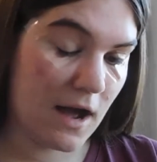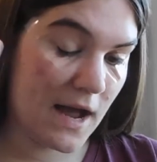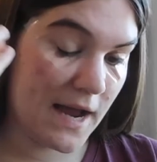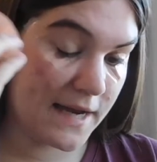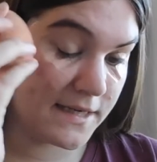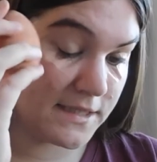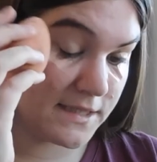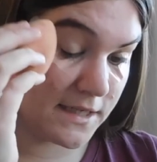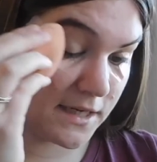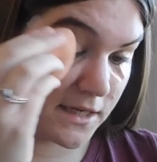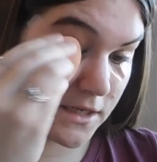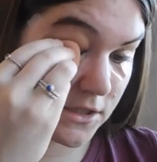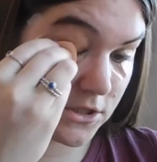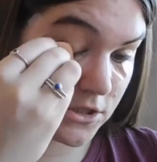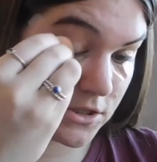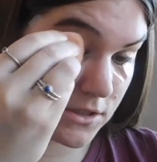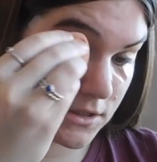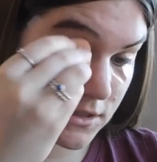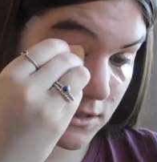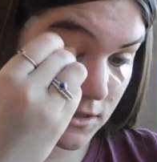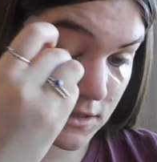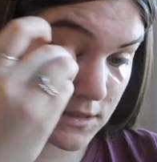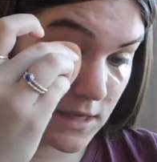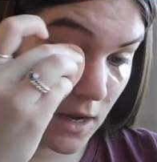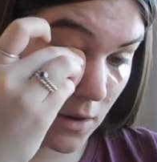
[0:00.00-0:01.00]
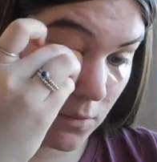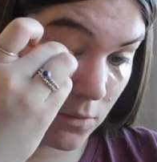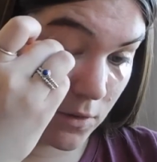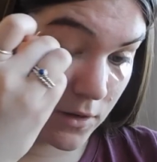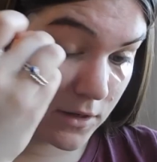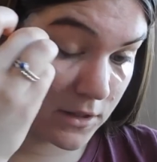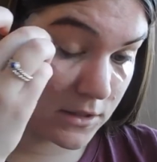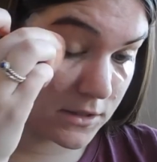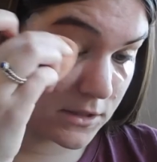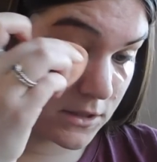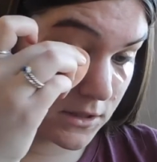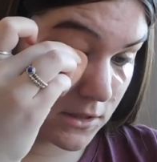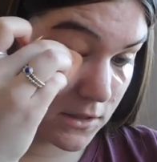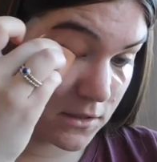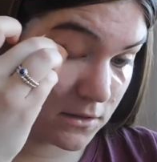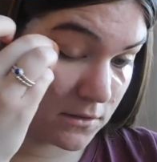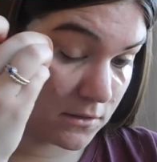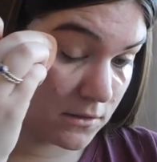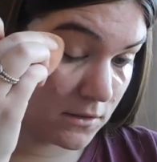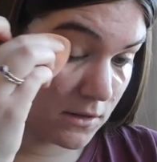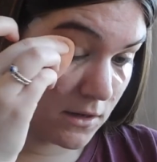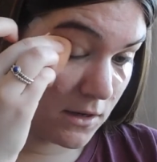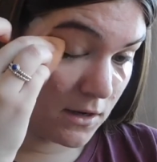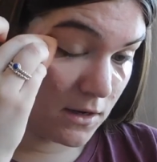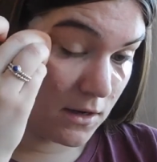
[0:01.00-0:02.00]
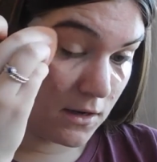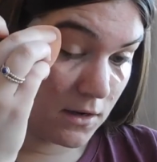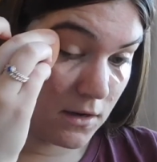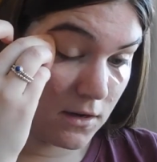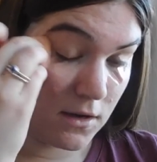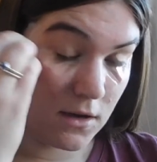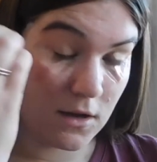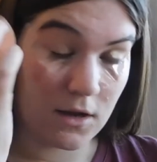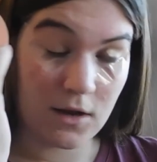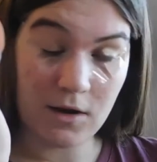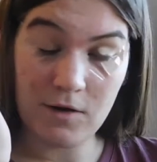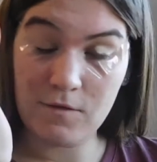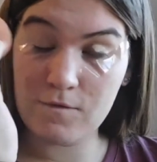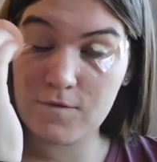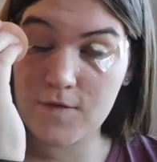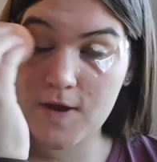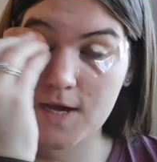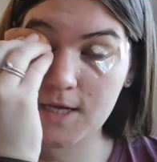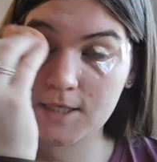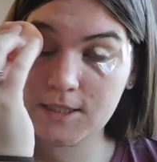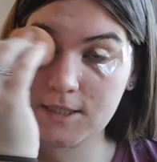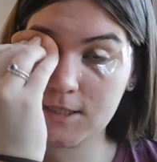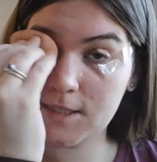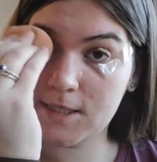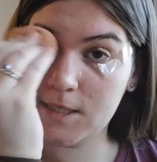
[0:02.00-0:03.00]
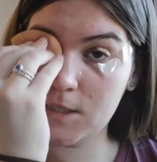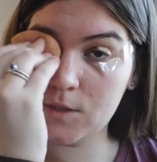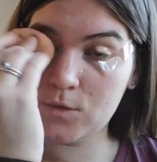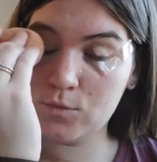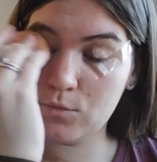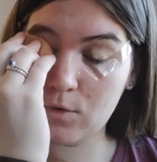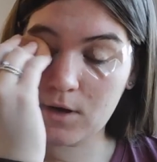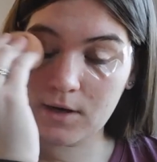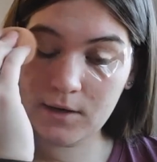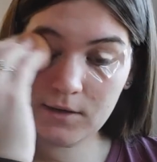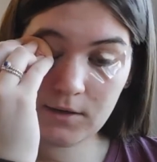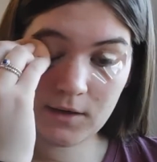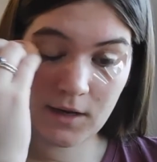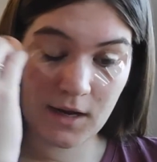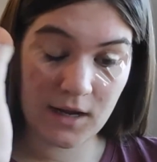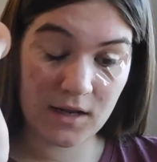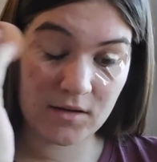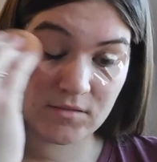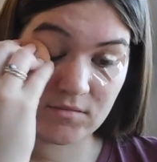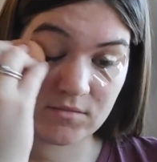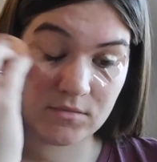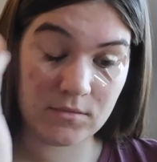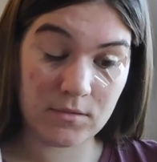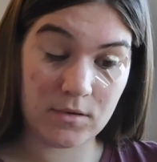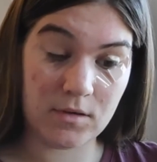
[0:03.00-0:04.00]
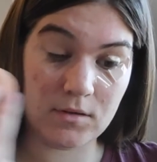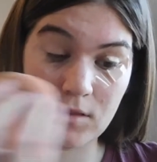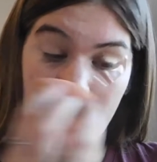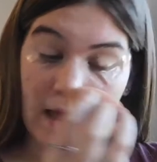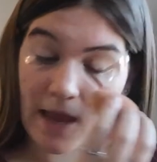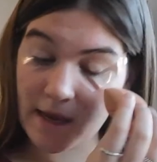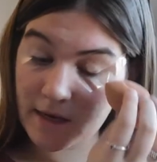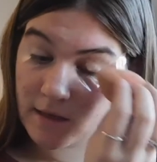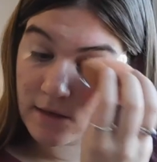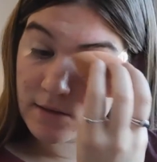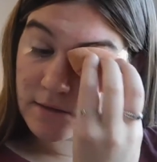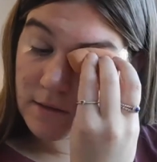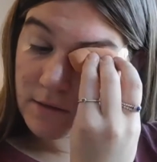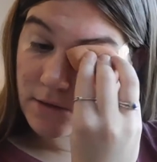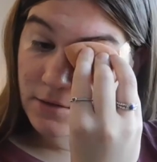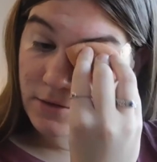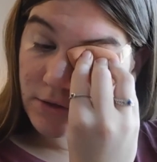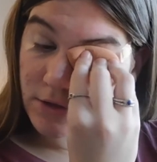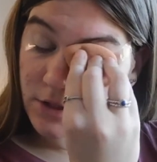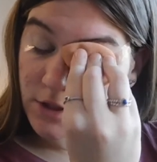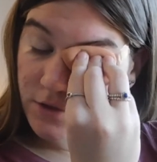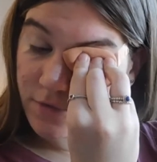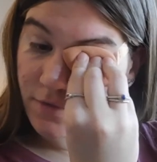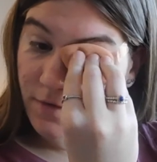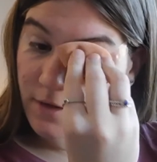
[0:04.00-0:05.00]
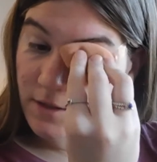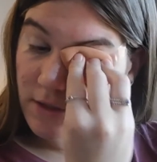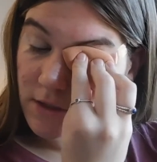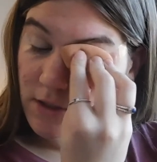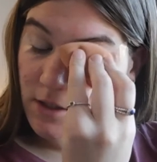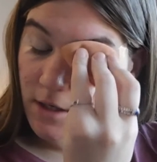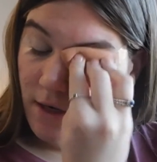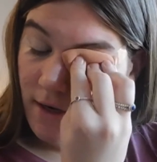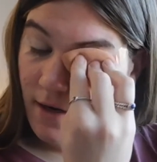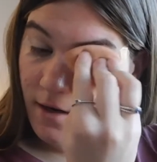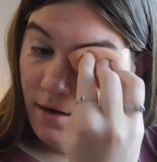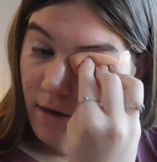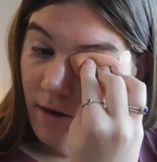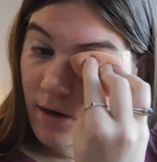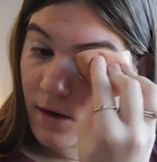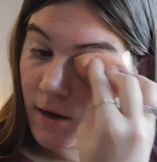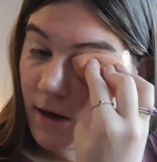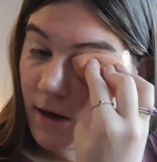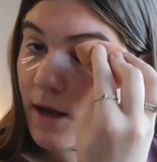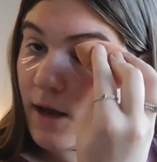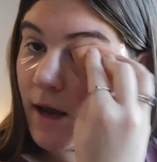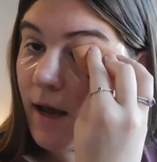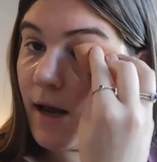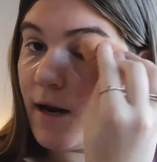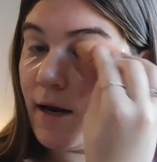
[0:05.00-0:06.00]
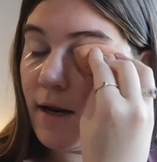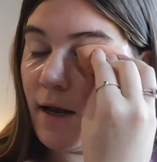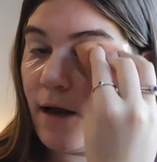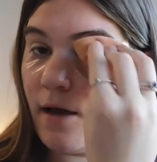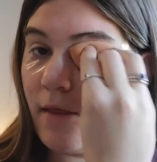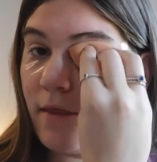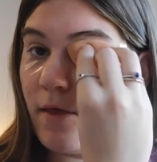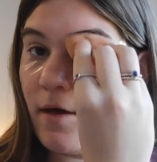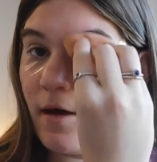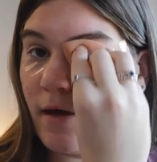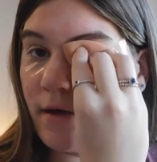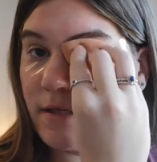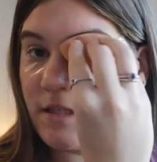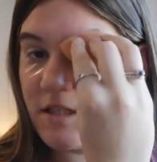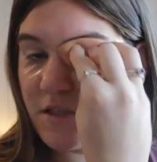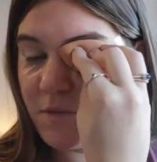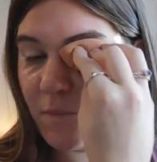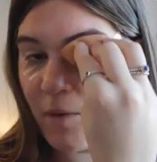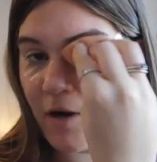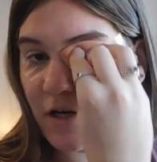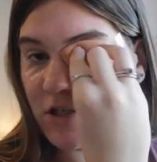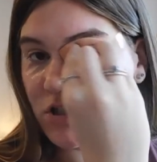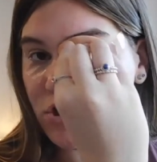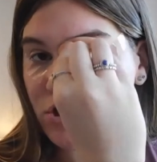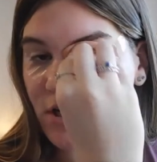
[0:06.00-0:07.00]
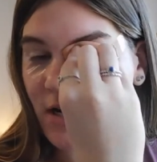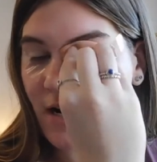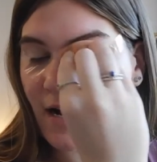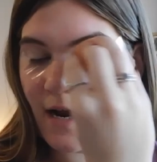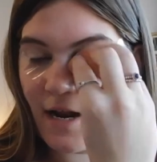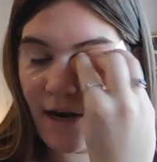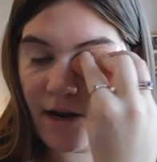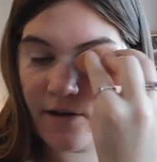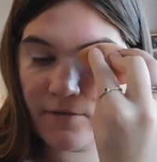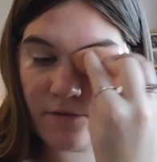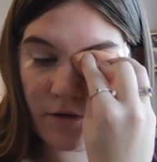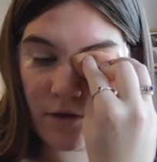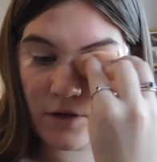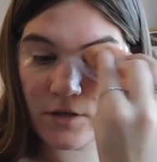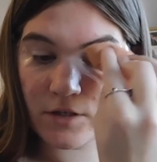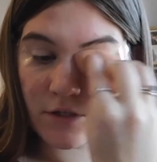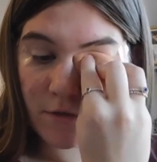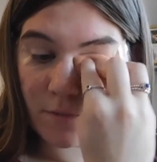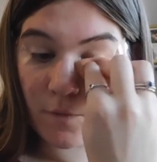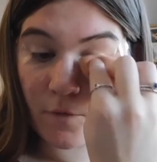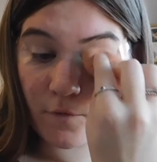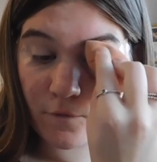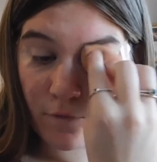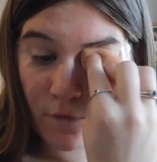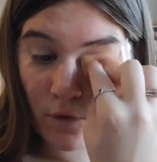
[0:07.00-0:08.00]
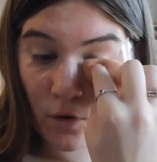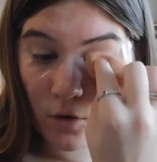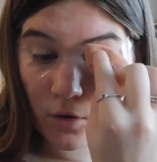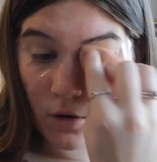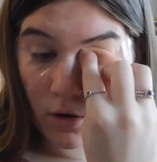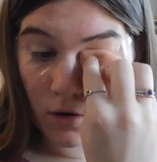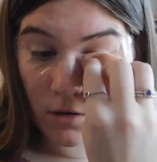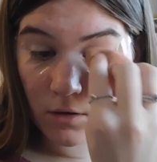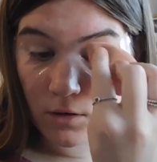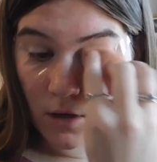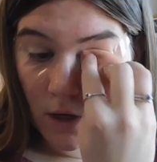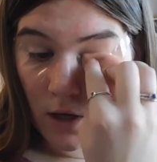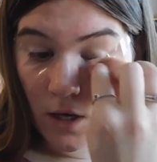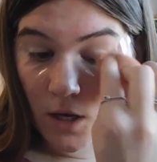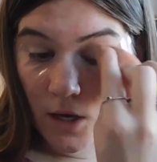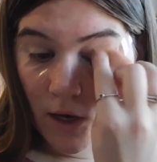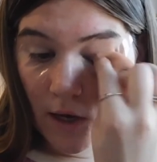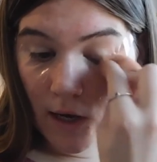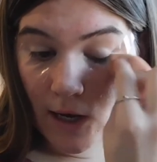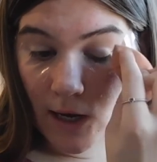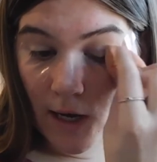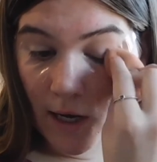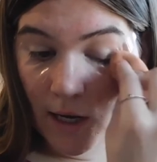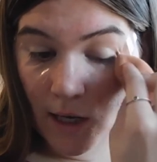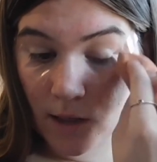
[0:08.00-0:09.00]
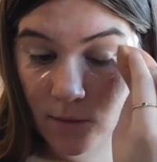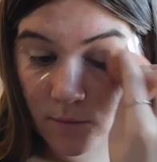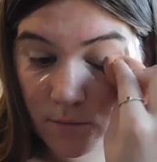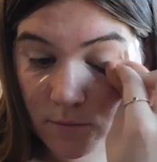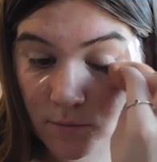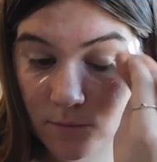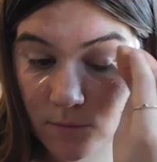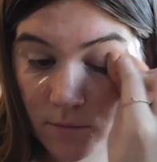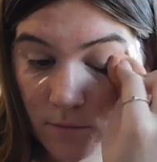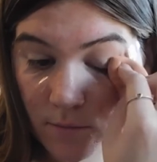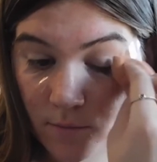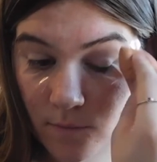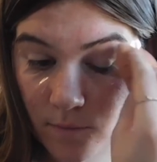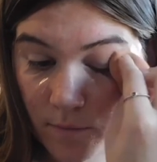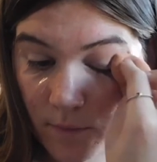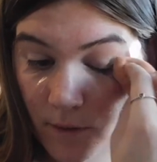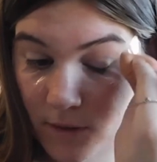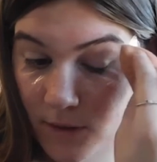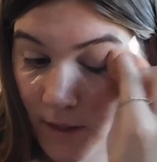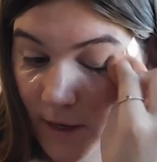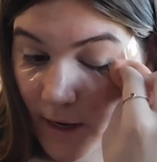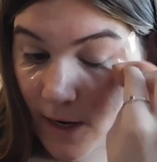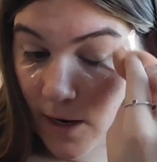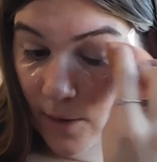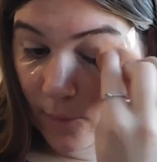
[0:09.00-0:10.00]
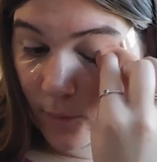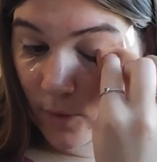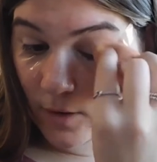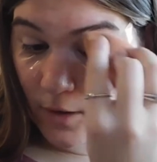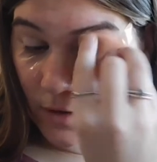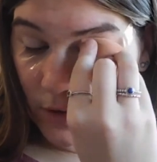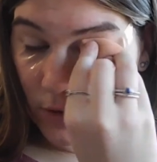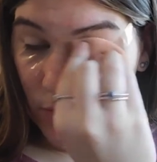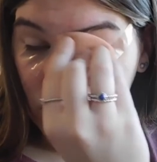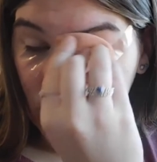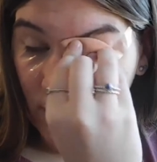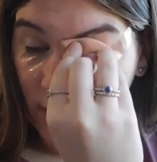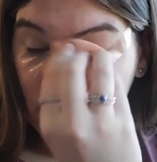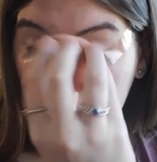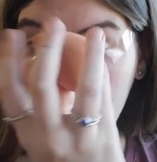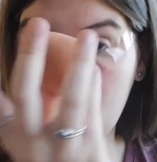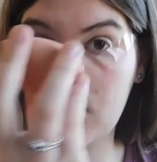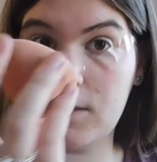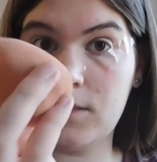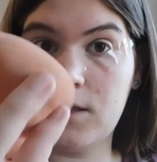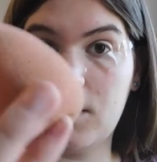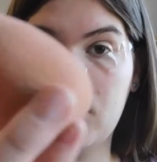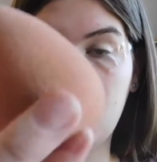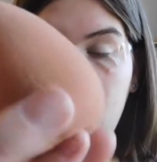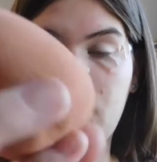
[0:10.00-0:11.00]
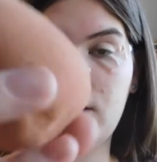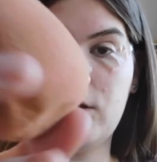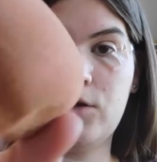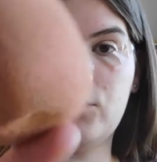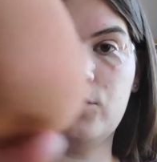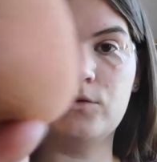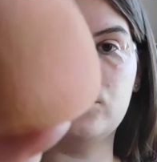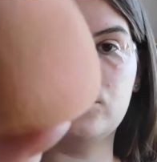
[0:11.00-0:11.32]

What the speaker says: I did, just because I wanted to invest in one, and like, it's no different to any other sponge that I had ever used before, but they are pretty good and they're like